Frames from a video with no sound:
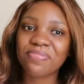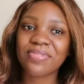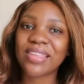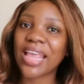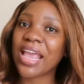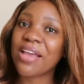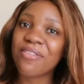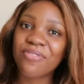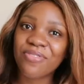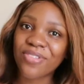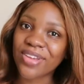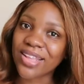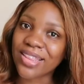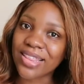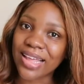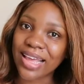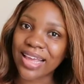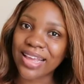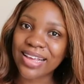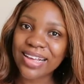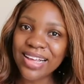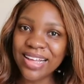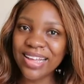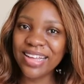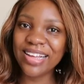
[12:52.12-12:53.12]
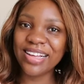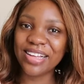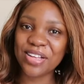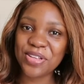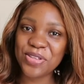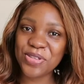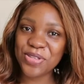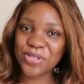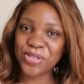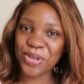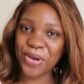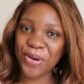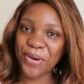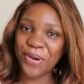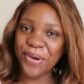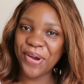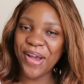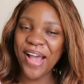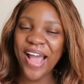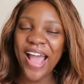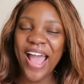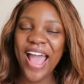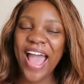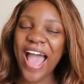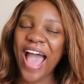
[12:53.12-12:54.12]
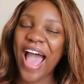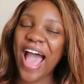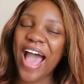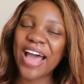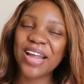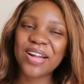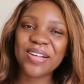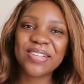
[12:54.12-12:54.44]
everything. So I